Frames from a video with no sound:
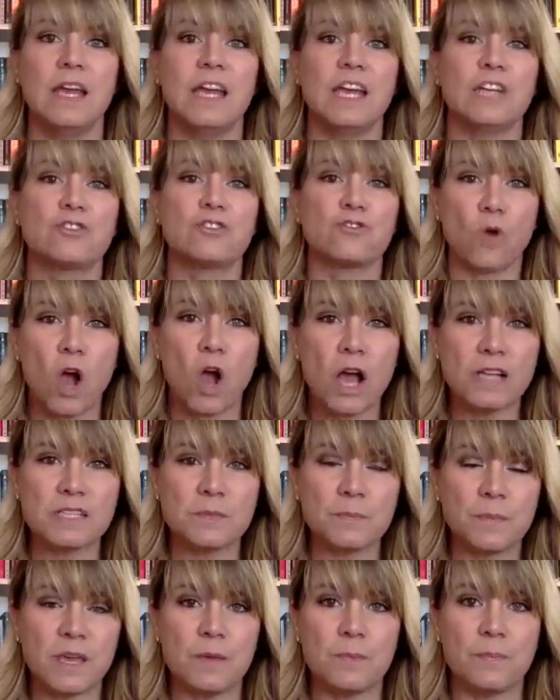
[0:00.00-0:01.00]
it
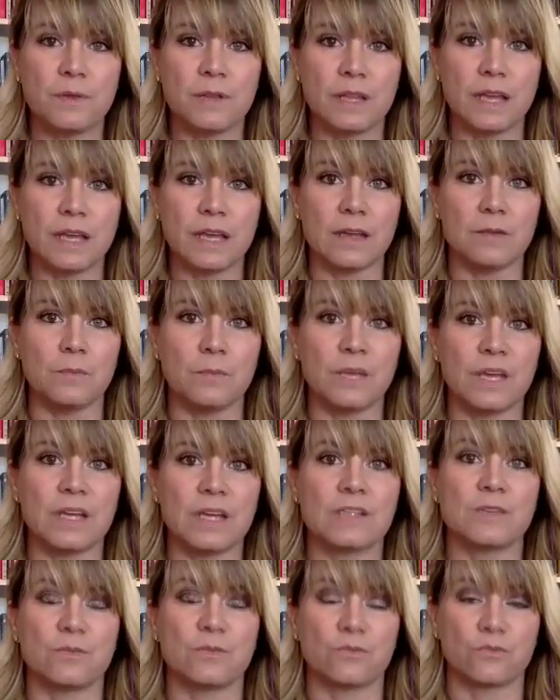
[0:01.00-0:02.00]
draws people in
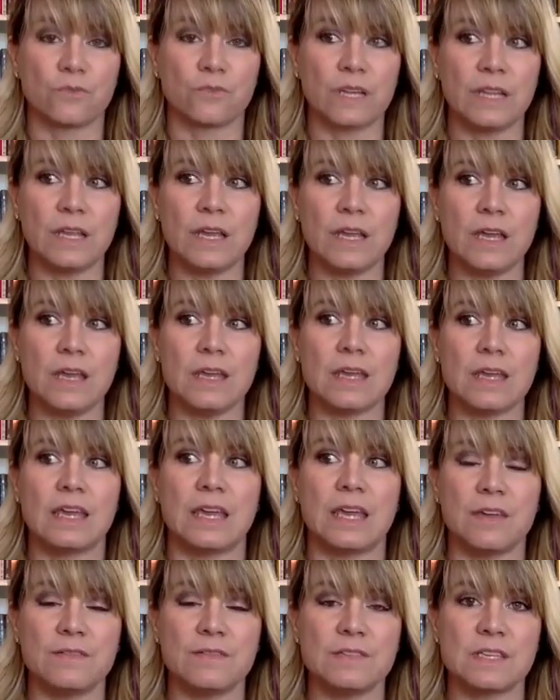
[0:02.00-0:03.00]
because it really
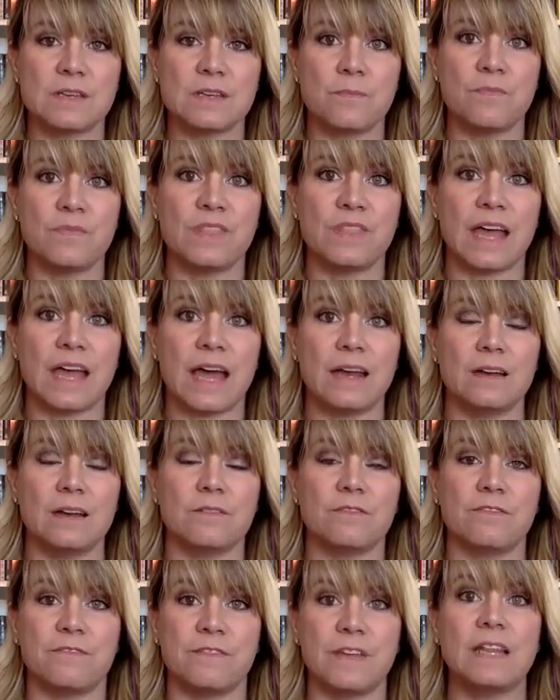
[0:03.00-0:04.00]
gives them that
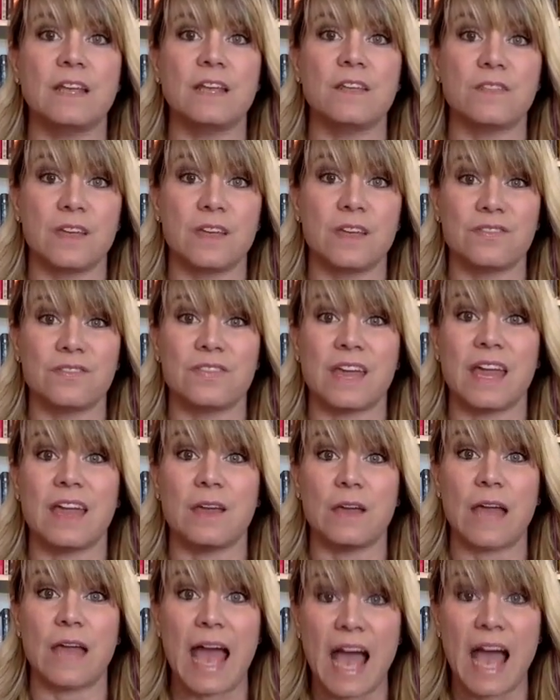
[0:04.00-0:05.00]
feeling that they